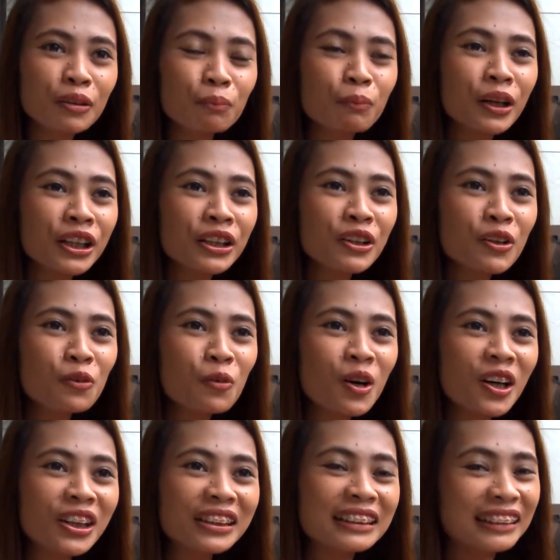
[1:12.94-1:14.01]
But you know
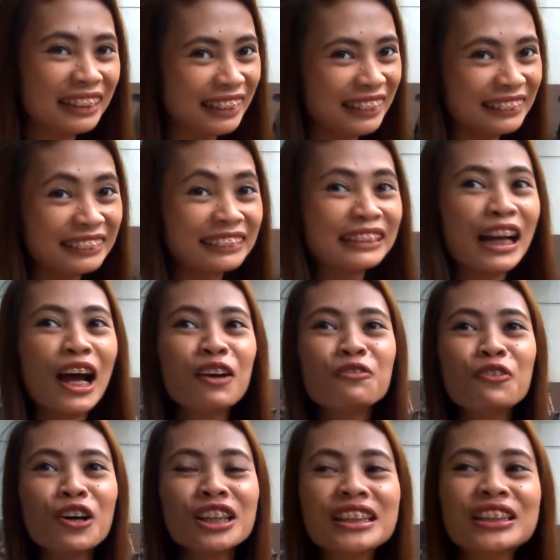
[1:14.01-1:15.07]
what? I
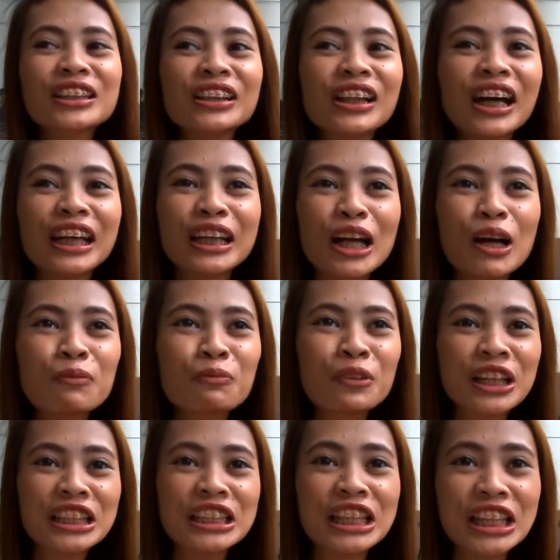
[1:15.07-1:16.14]
watched, like, a
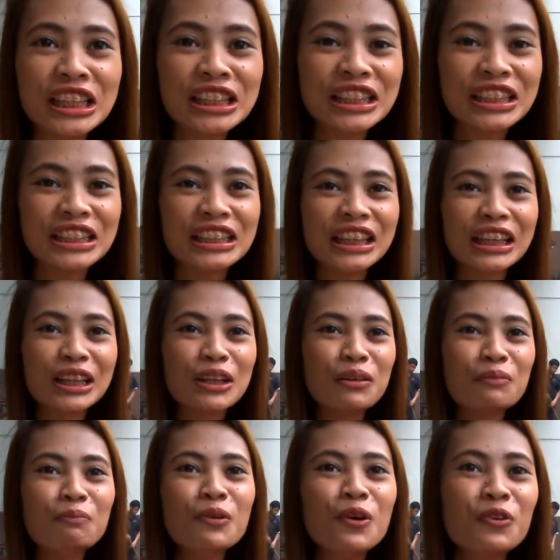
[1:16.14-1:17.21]
British
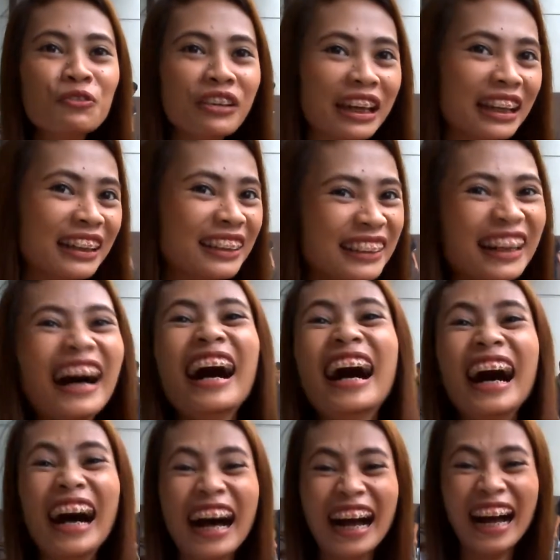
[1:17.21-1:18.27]
movie.
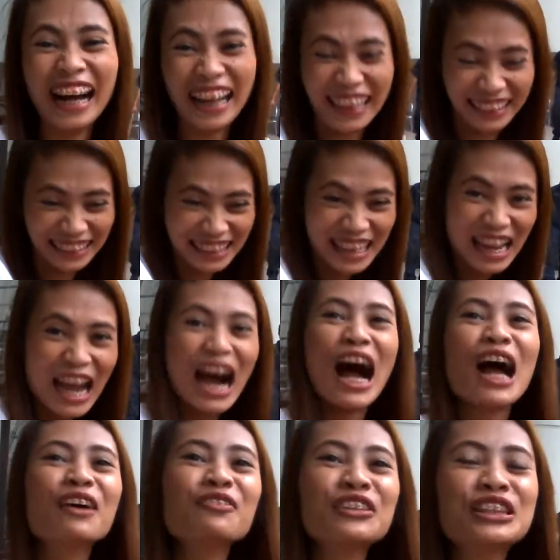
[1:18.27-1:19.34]

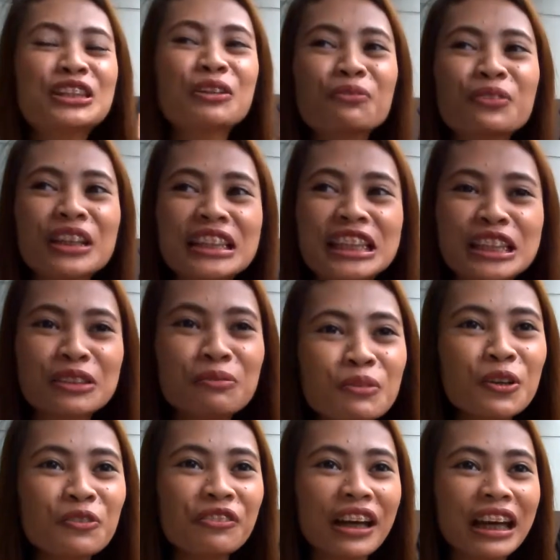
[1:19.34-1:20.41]
I watched a British
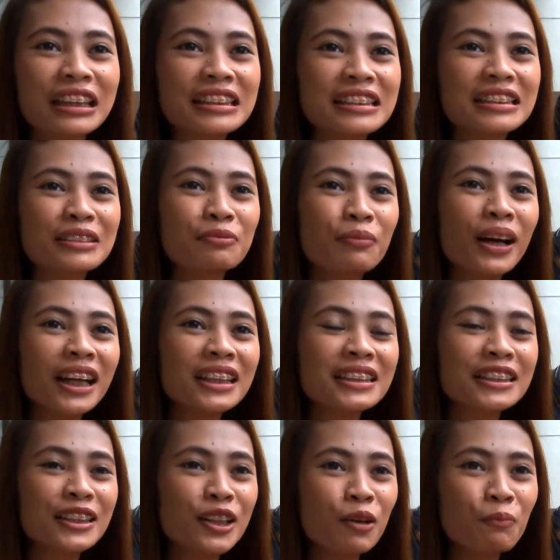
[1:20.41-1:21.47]
movie. It's
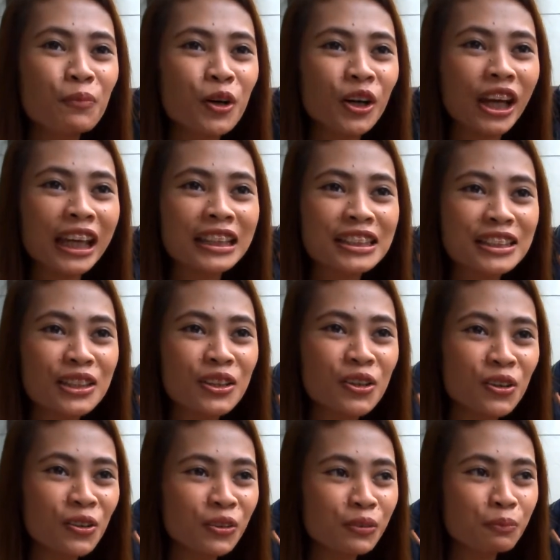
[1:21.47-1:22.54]
based in a book. It's
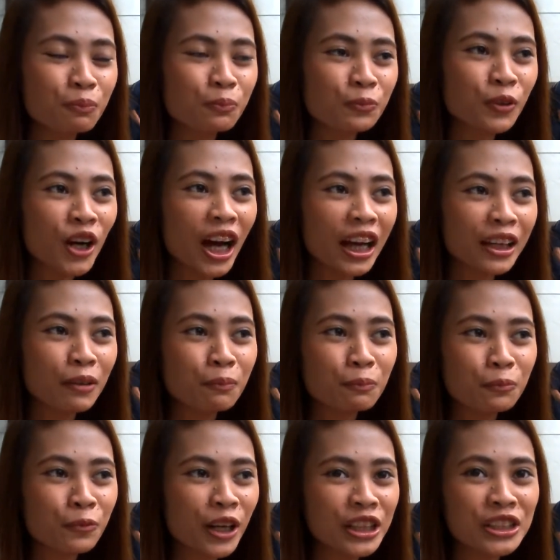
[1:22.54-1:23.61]
called Pride and
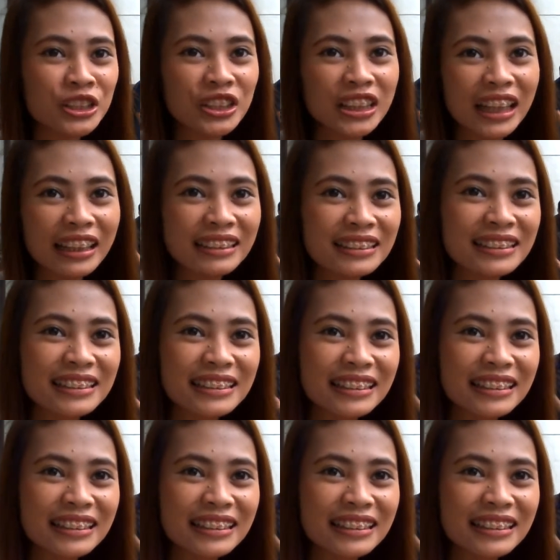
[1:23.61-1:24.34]
Prejudice.